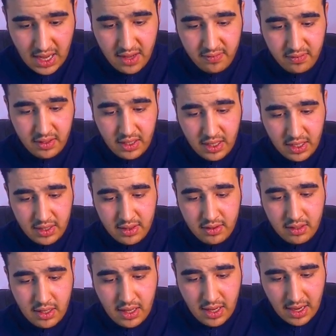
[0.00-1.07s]
have in
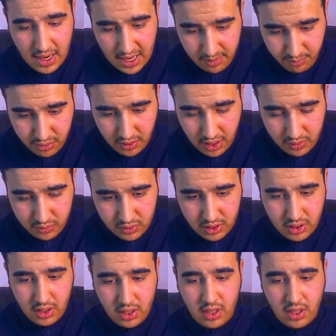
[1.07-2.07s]
the IP route.